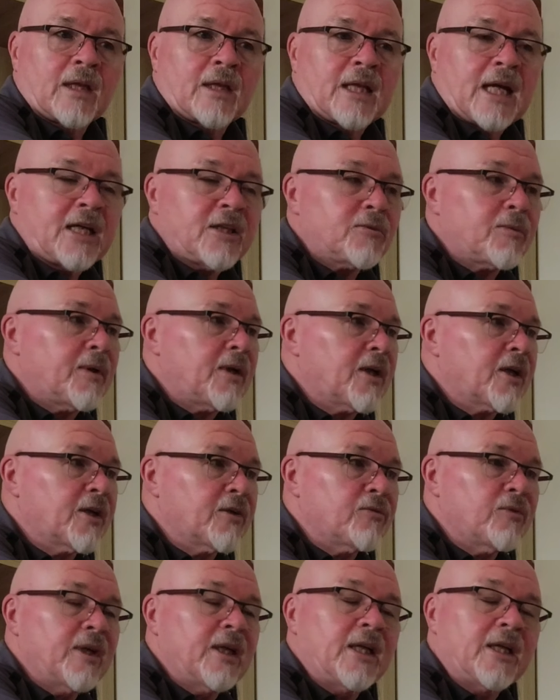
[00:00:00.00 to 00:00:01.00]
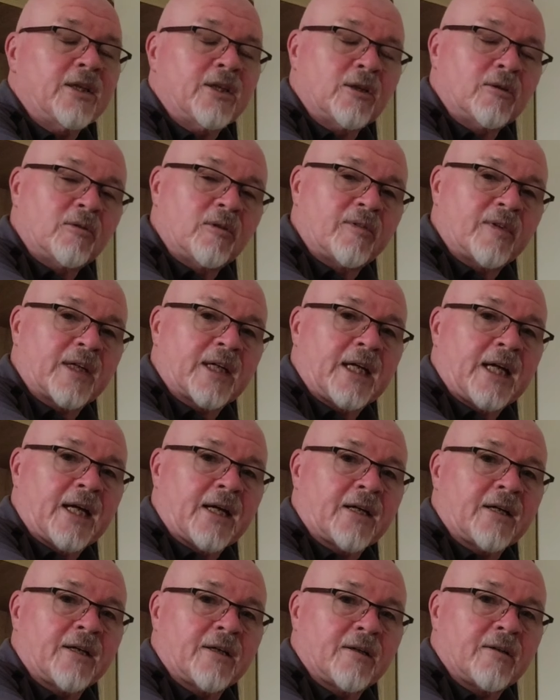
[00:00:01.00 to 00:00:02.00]
That's when I could really do with a
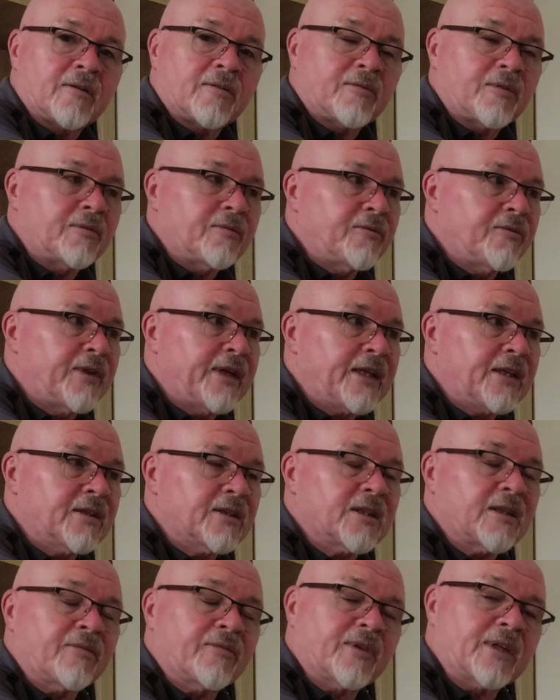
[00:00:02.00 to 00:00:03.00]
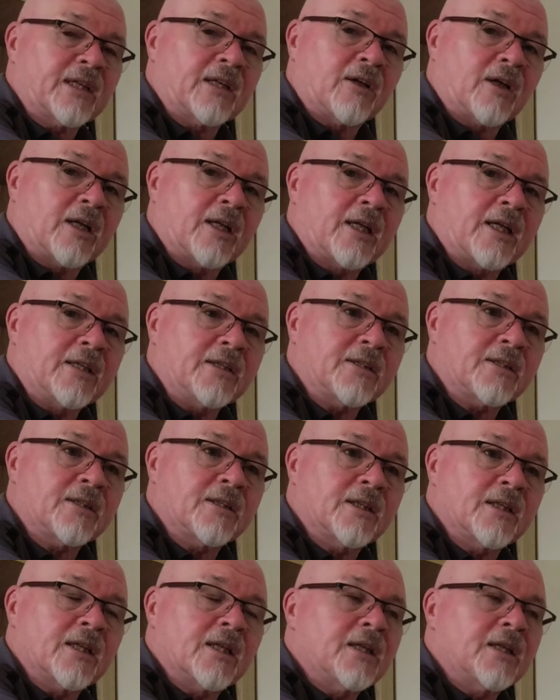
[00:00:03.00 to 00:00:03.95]
kick from something like this.